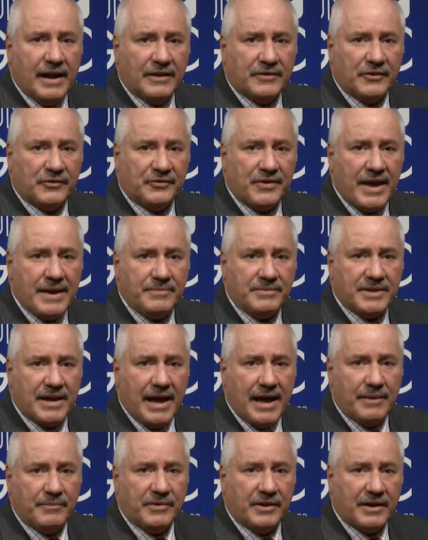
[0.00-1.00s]
At the same
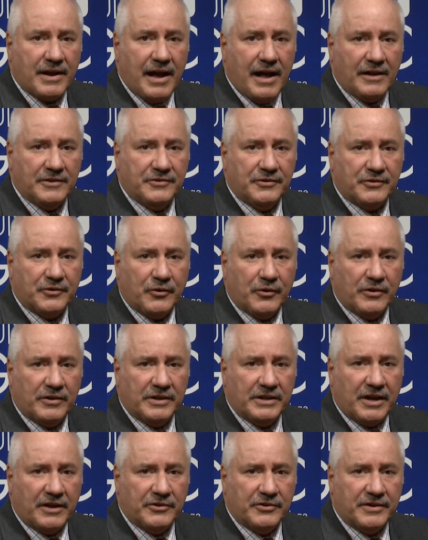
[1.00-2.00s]
time, the college is
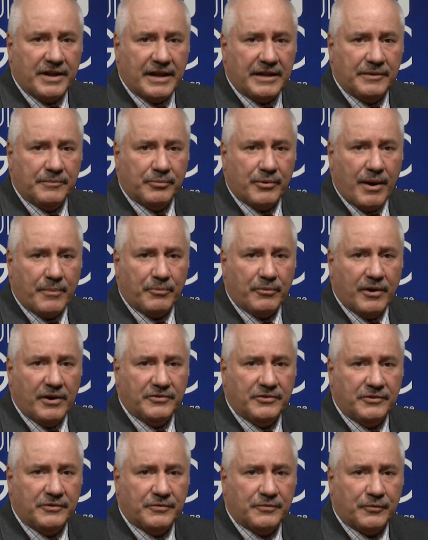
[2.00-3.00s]
currently undertaking
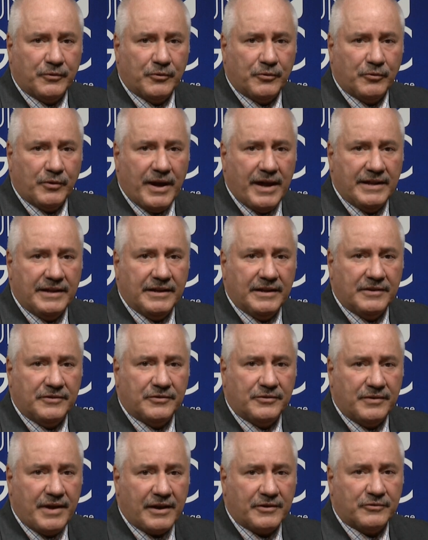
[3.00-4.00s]
preparations for creating
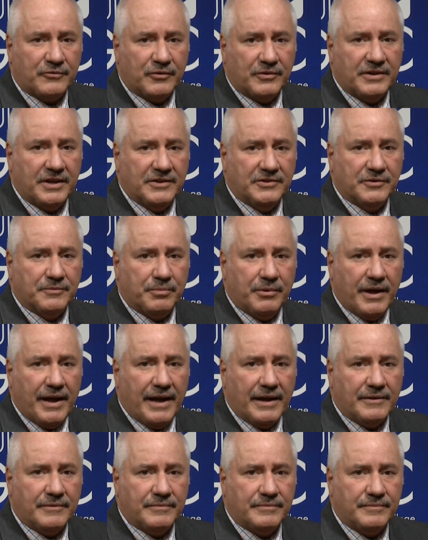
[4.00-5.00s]
its next strategic
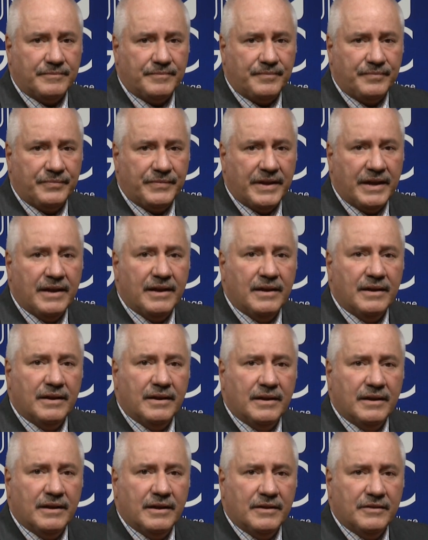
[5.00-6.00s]
plan.
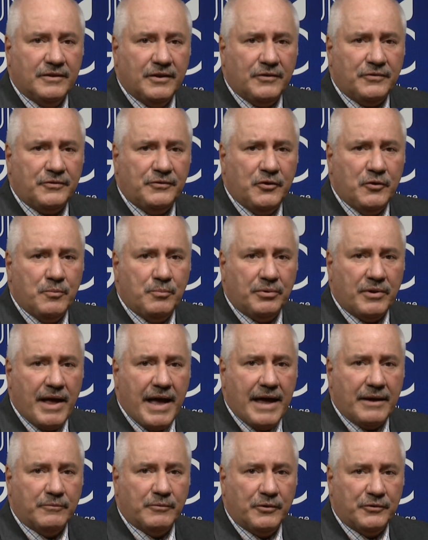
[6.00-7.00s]
This new
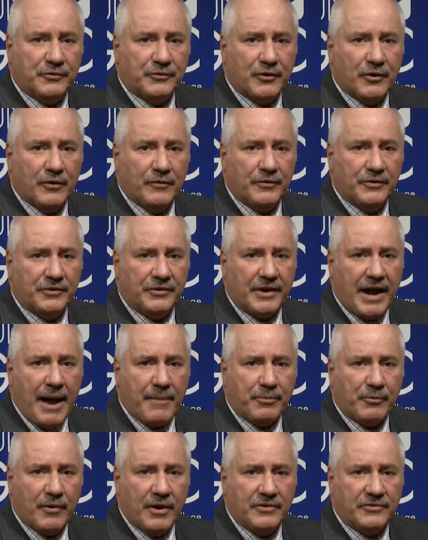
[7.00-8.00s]
plan will serve as an
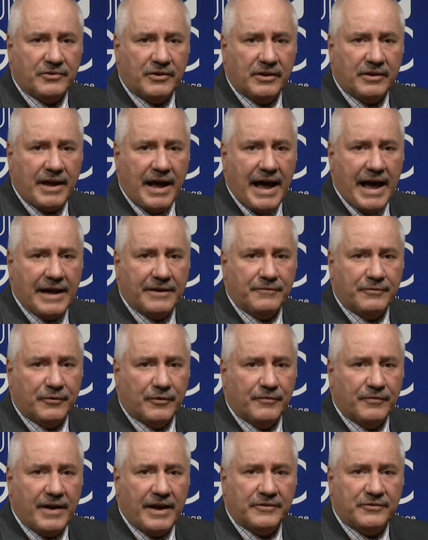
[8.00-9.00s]
operational guide
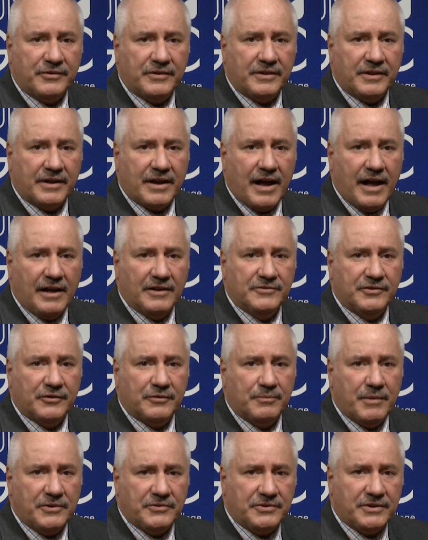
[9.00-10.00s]
for advancing the
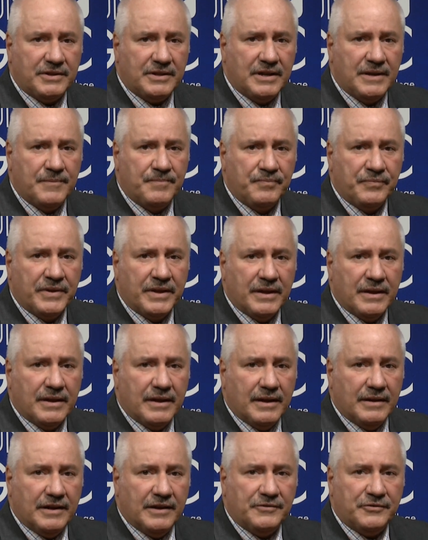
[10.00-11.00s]
college's mission
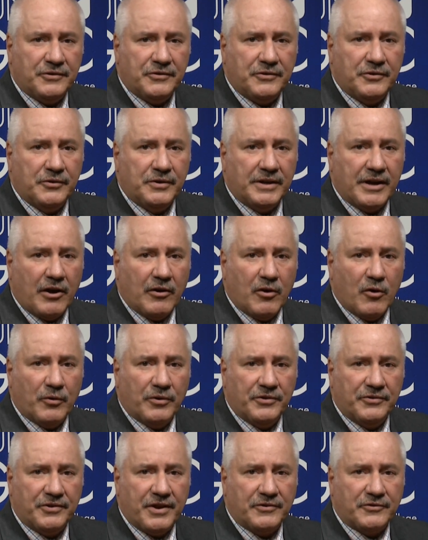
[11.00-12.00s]
and instituting our
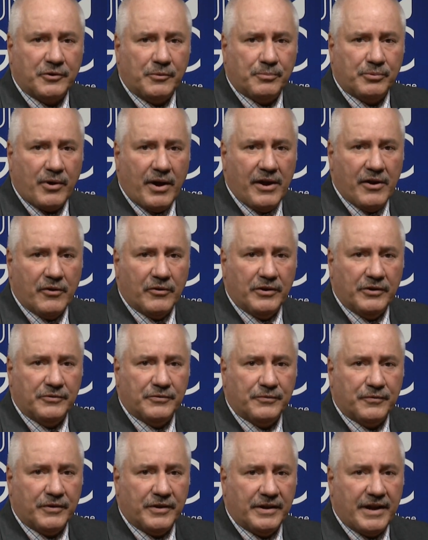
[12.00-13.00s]
organizational
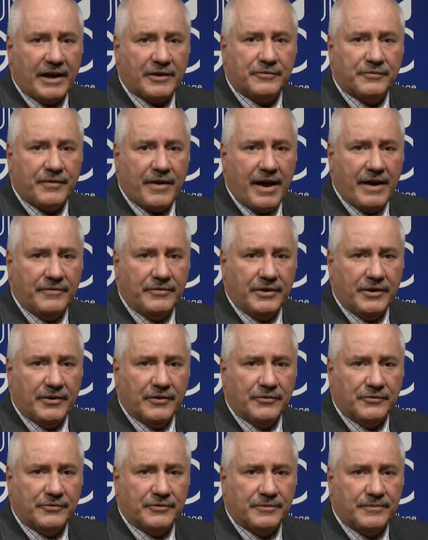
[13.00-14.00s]
priorities for the next 5
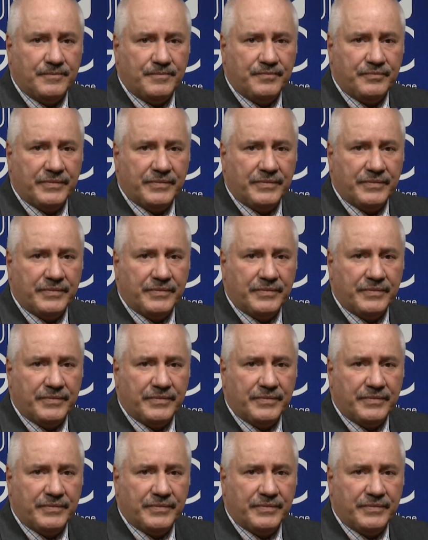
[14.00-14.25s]
years.